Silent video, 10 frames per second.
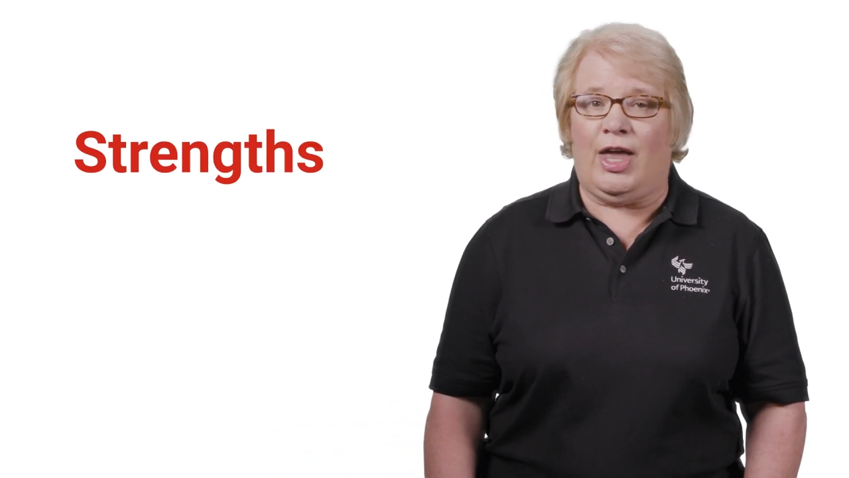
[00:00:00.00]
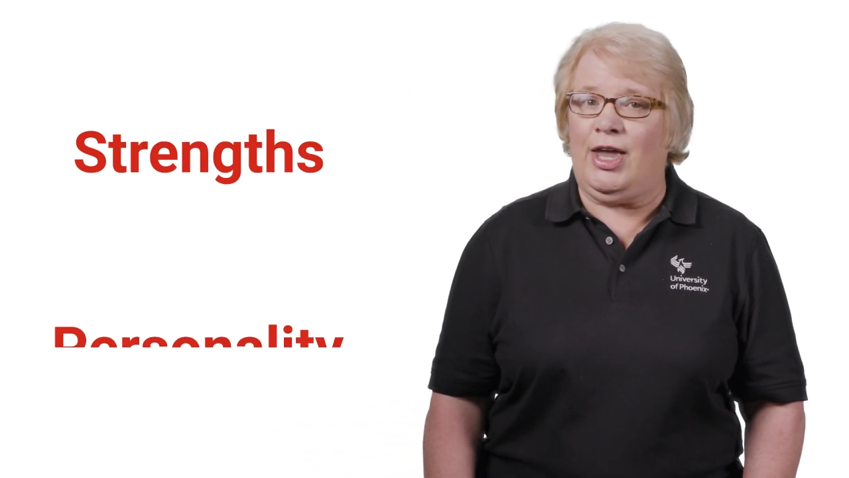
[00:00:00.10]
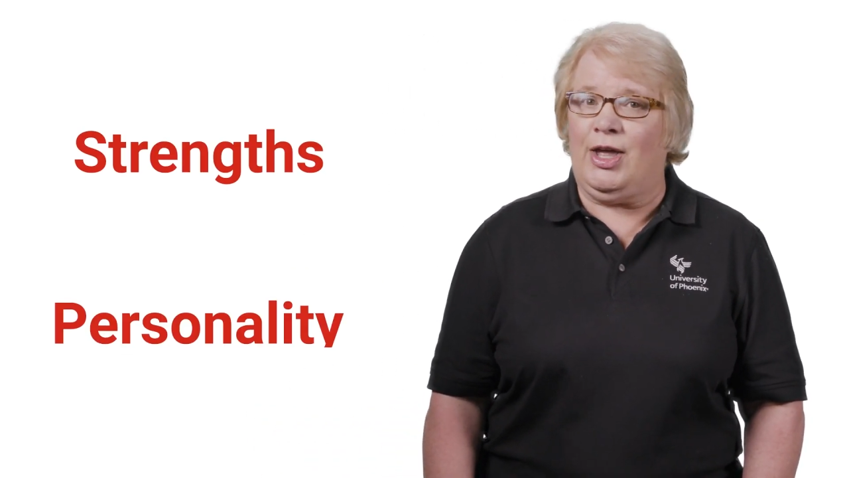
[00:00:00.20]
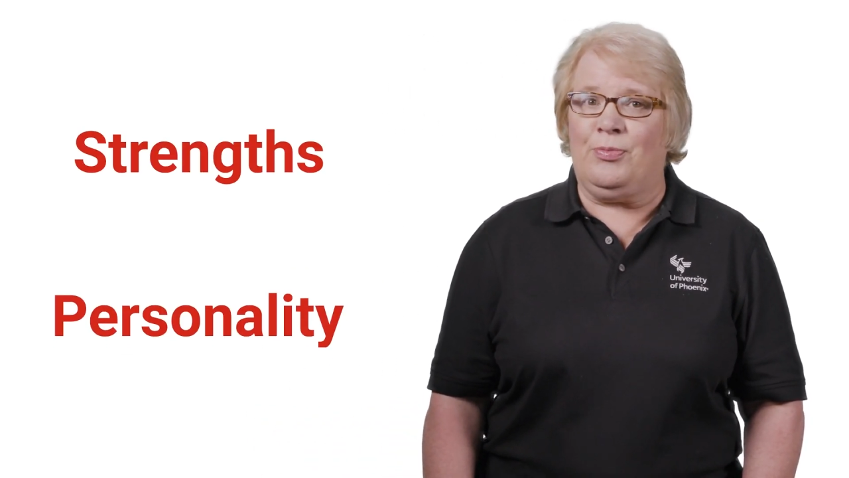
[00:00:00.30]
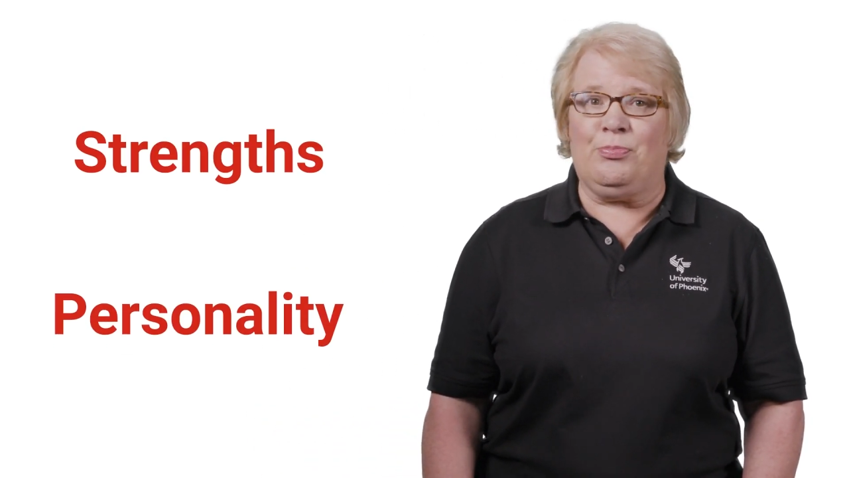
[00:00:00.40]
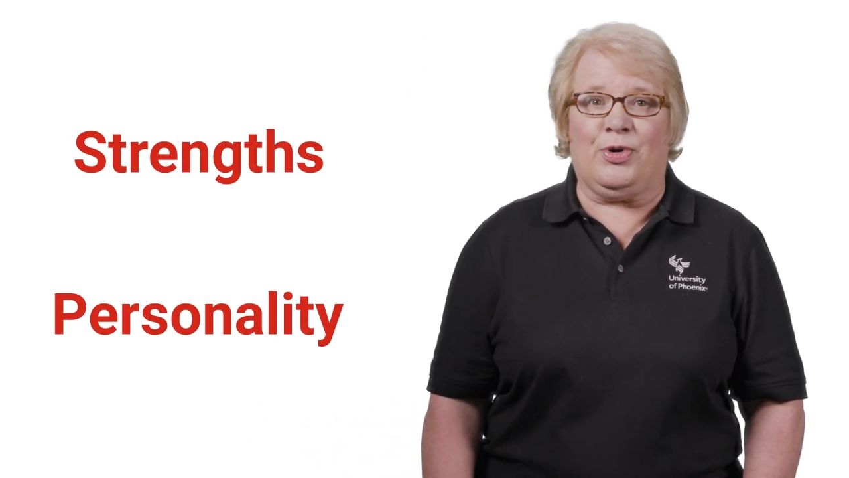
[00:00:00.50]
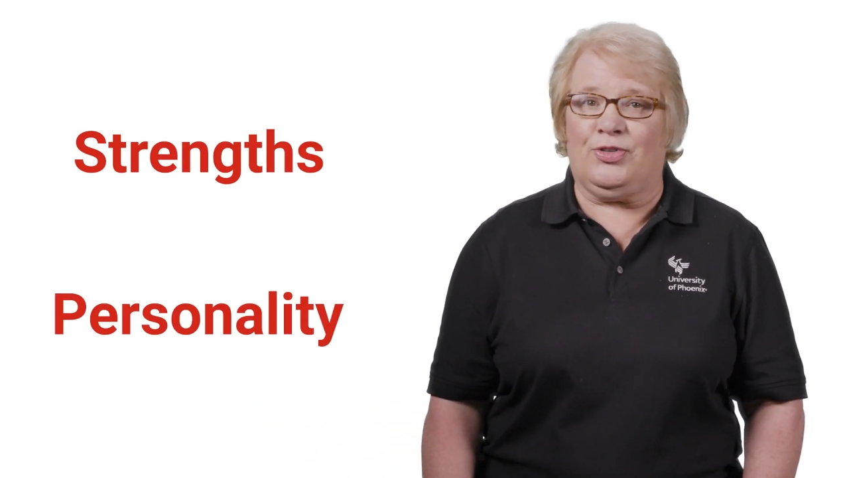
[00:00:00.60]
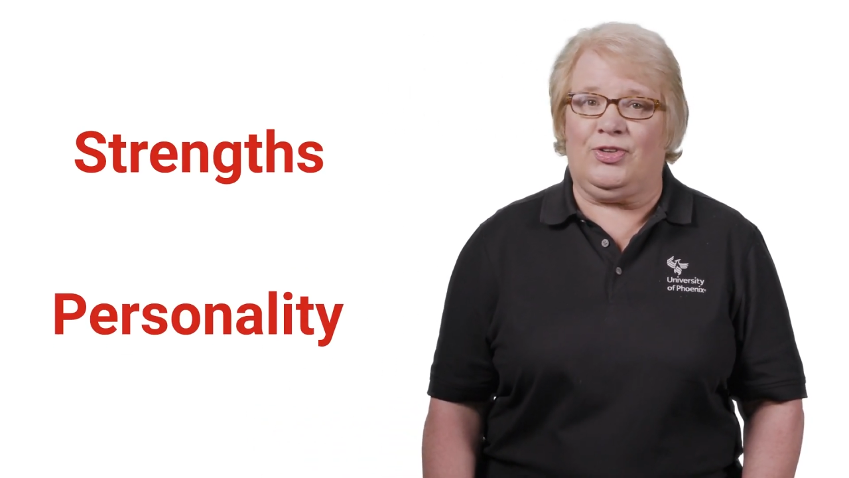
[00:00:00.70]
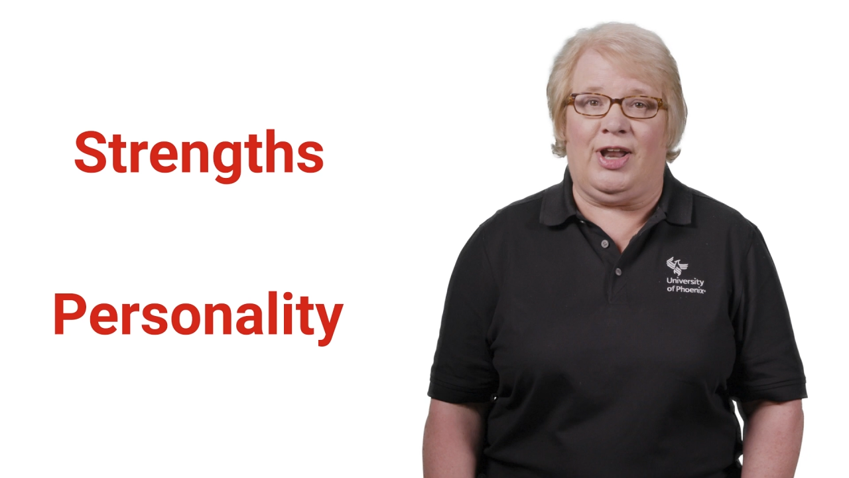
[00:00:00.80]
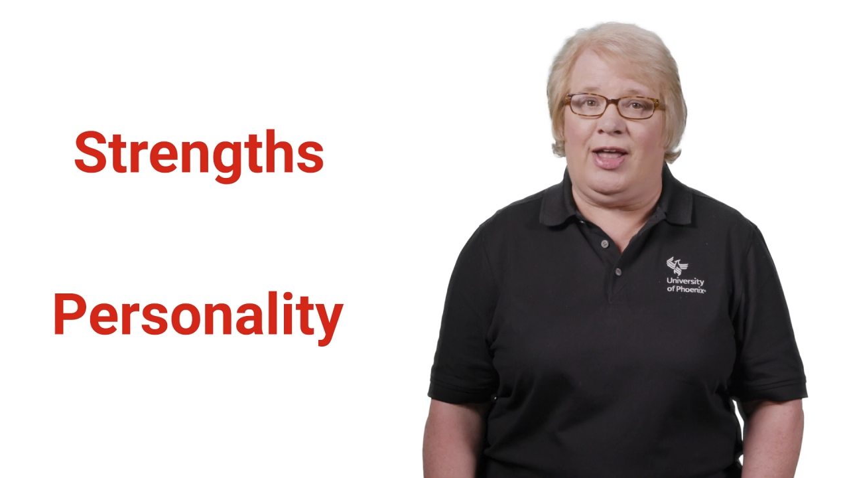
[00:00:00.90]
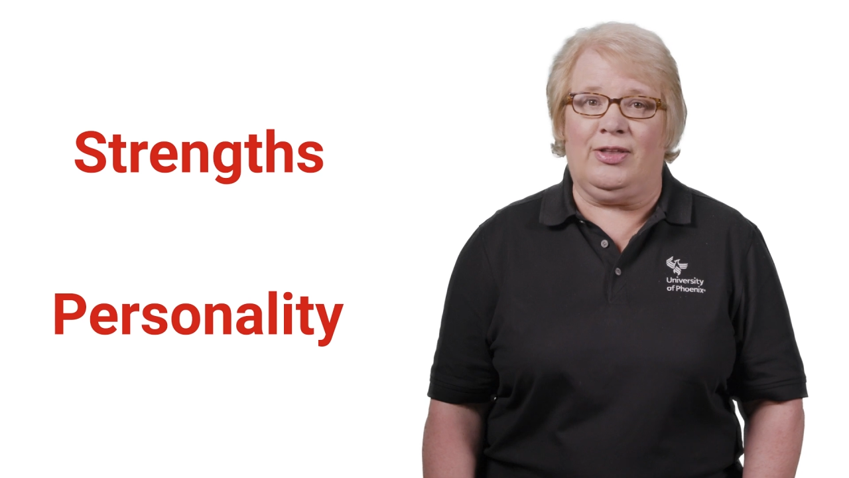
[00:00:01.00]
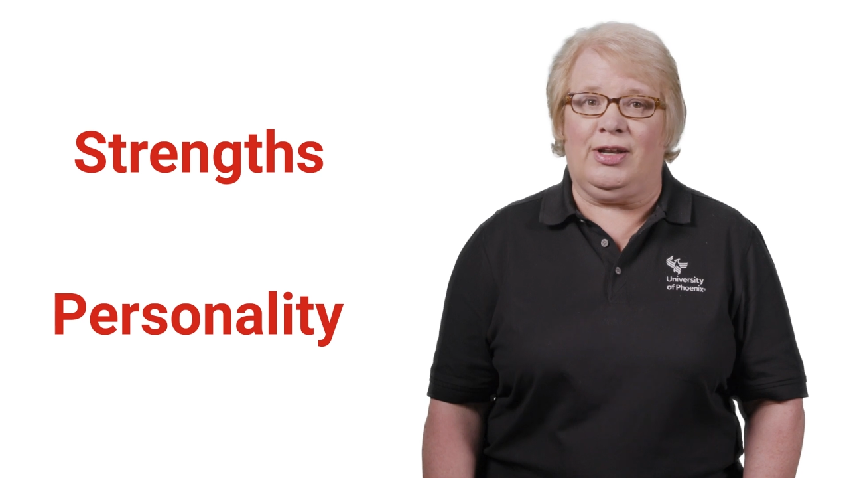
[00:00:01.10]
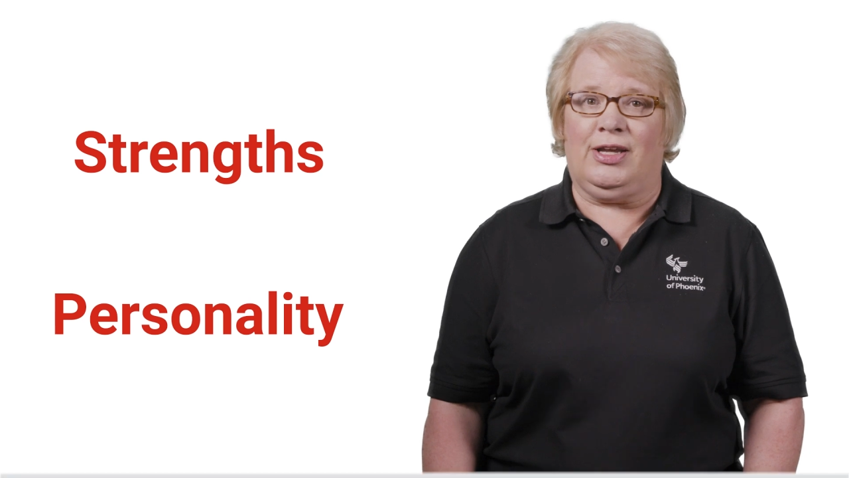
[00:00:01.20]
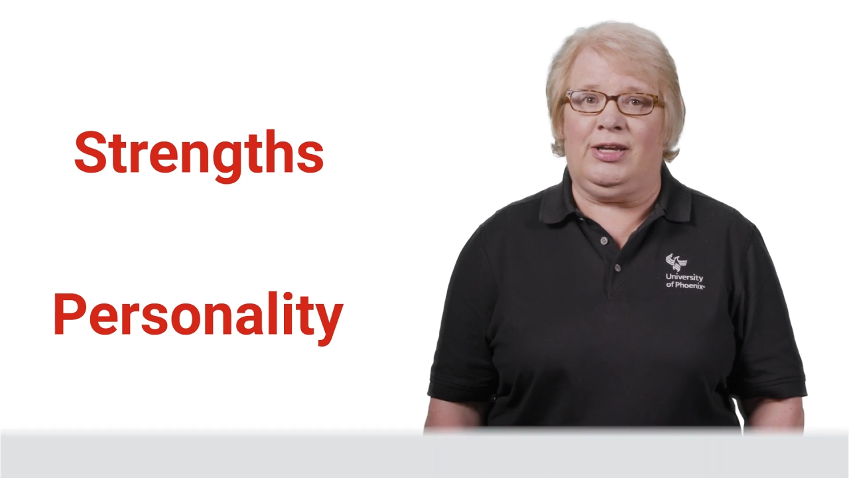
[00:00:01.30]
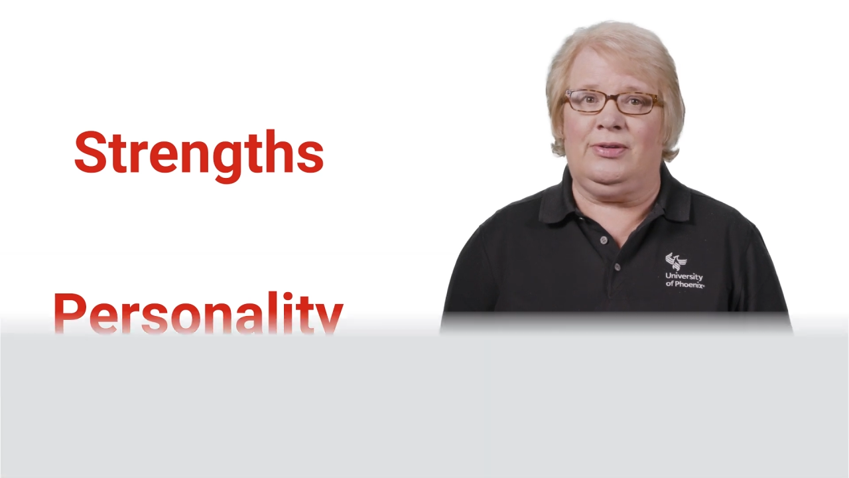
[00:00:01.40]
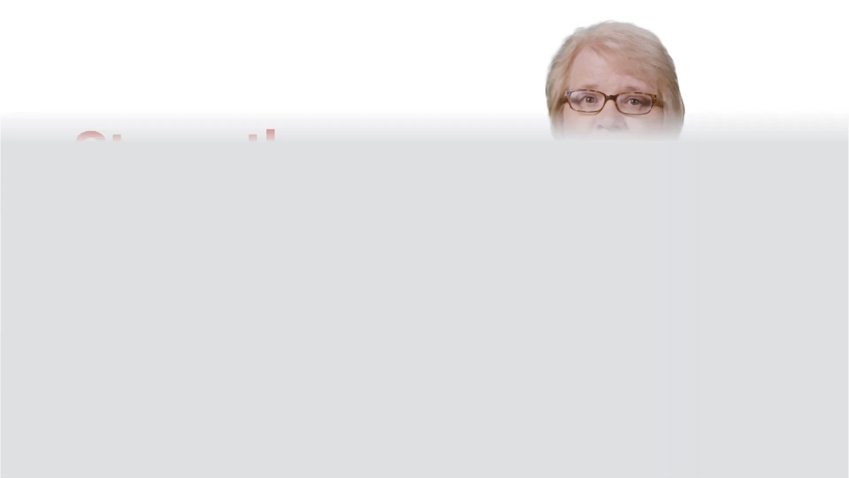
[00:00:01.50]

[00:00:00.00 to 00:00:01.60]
and personality.